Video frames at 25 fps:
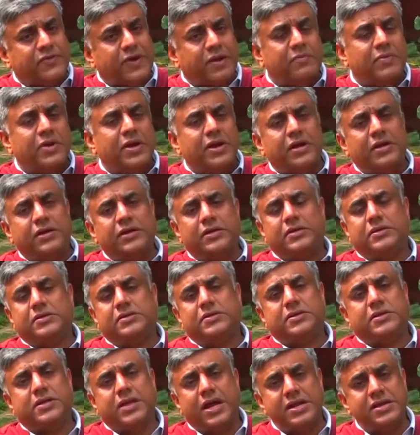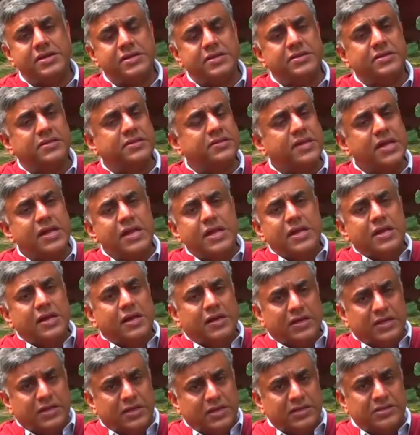from her kindness,
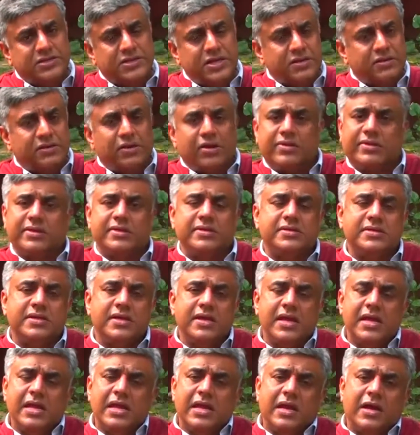her generosity,